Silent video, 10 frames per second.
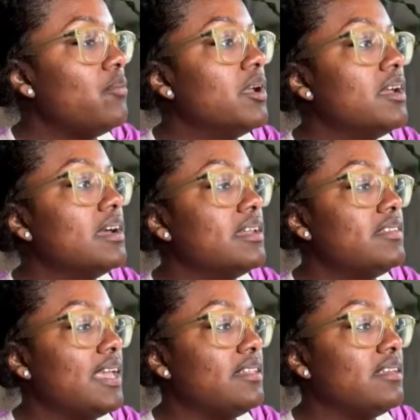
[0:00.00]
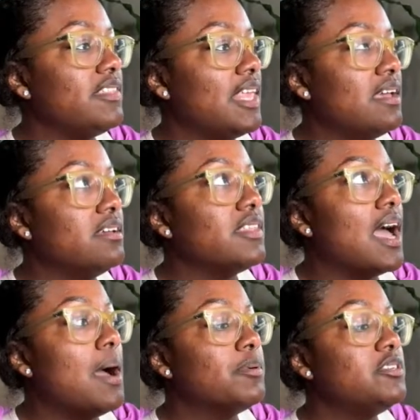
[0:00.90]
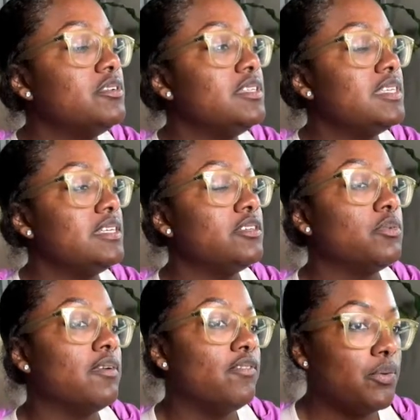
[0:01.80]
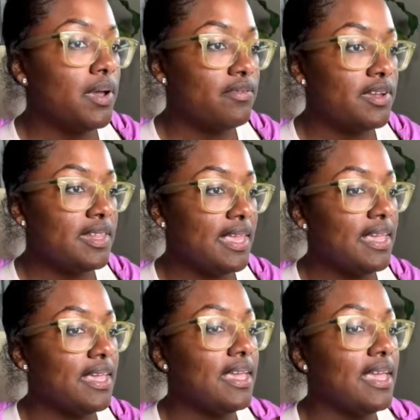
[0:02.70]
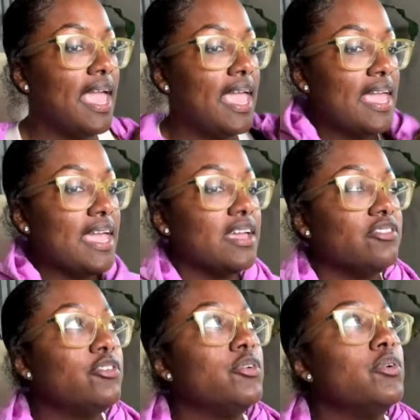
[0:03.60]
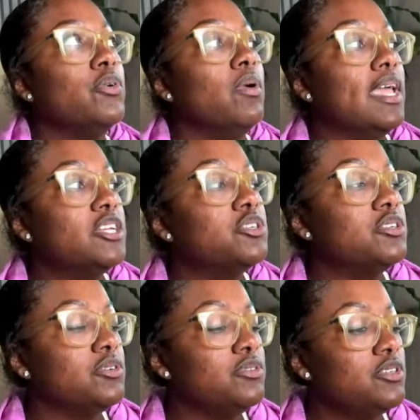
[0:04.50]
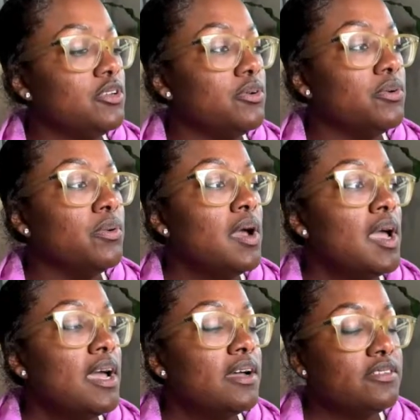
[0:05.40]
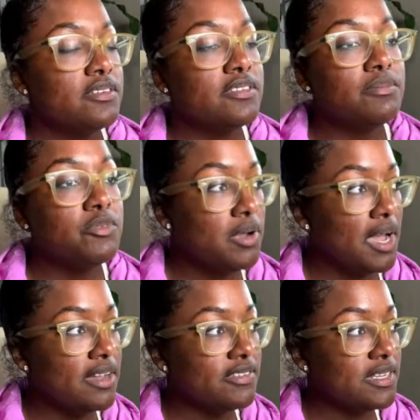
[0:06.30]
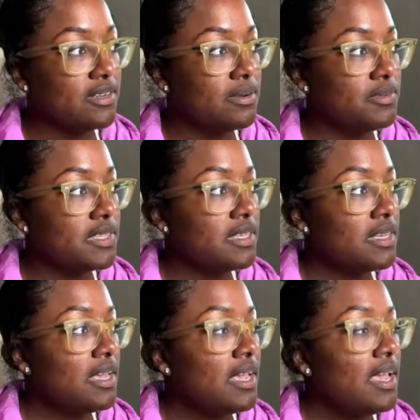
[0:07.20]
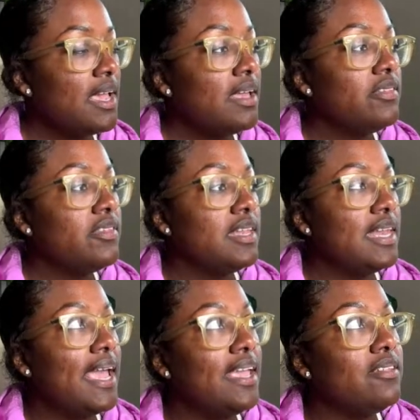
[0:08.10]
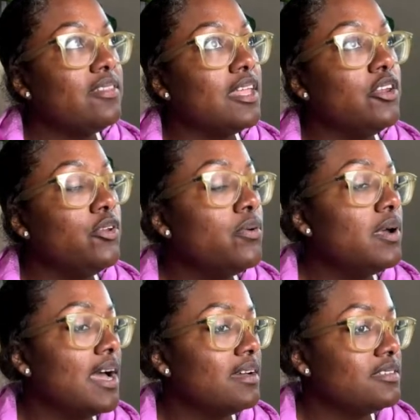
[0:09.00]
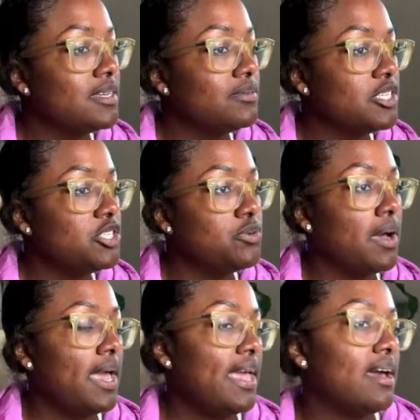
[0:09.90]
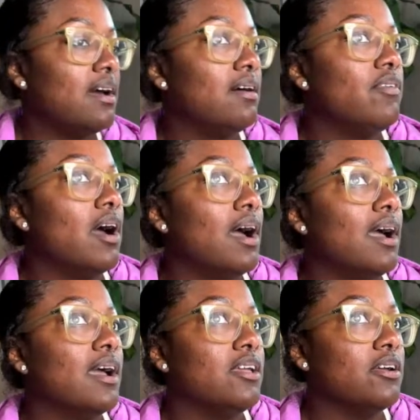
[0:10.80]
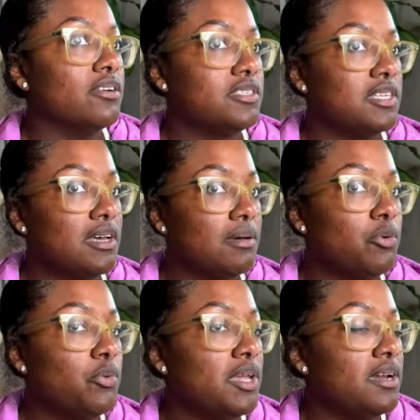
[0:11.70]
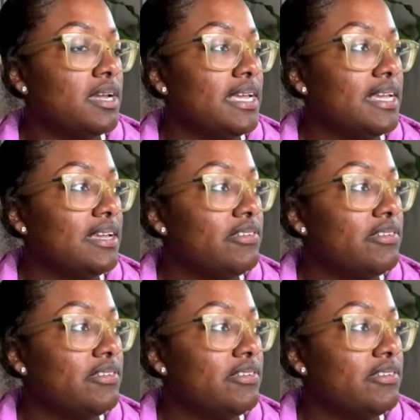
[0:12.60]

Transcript: to take this as the opportunity to review everything and to introduce you to some new concepts. Tonight, the new concepts that you will have are your subqueries,